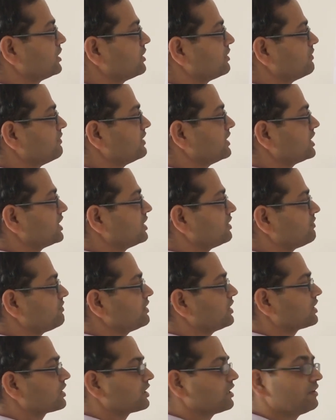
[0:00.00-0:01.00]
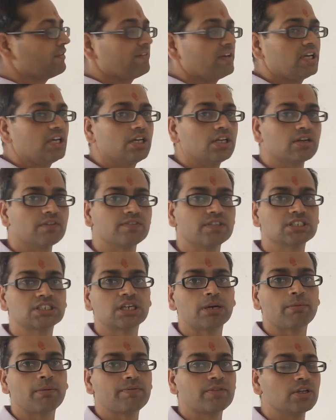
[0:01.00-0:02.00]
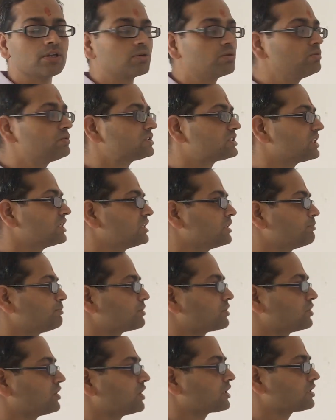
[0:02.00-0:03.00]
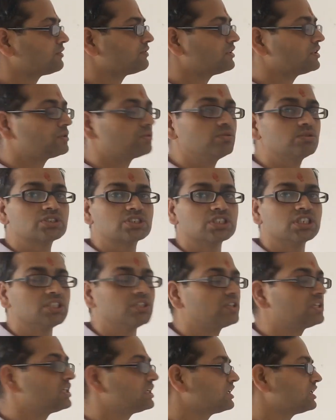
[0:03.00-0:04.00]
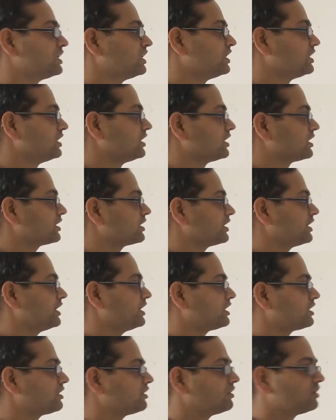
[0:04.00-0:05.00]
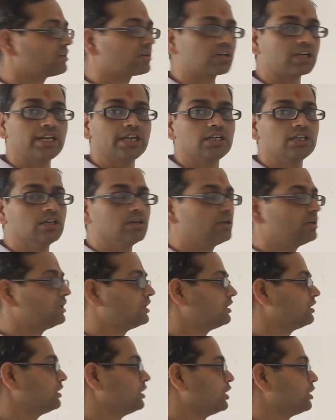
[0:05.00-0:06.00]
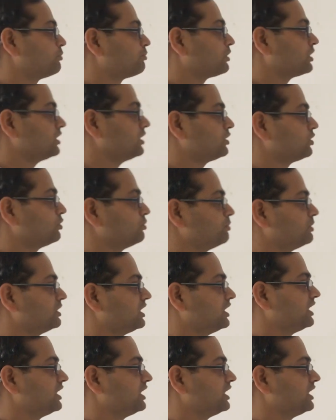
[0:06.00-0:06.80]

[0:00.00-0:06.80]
wherein if you are aware of the sum of the roots and the product of the roots, then you can create or write the polynomial.